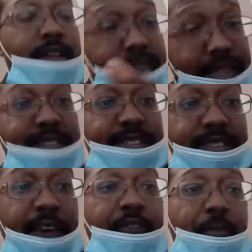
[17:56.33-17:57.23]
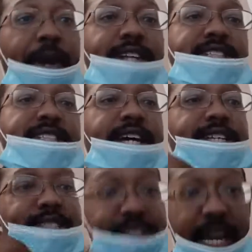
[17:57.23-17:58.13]
This is information that
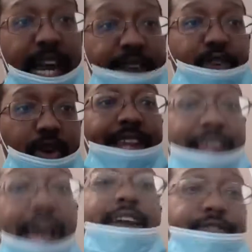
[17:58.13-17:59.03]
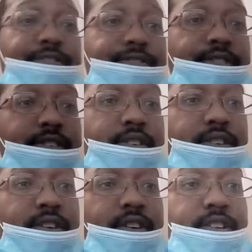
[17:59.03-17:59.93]
can save your life.
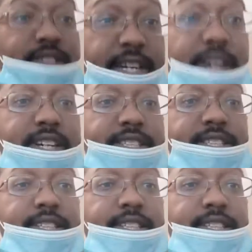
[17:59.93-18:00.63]
Seriously.